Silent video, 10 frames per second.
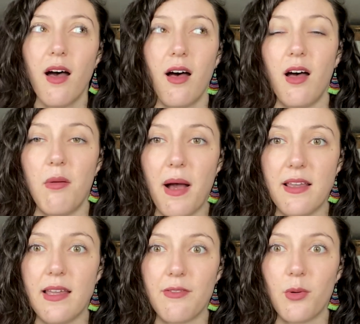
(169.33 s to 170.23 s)
I
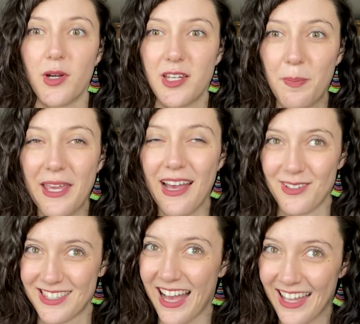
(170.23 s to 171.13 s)
never wanted to be
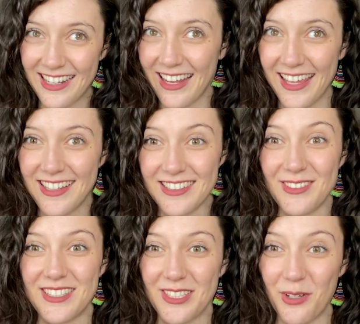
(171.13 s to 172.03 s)
outside at night because it
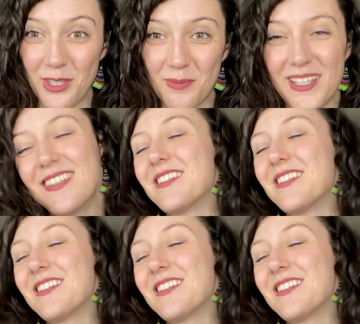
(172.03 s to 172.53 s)
was so humid.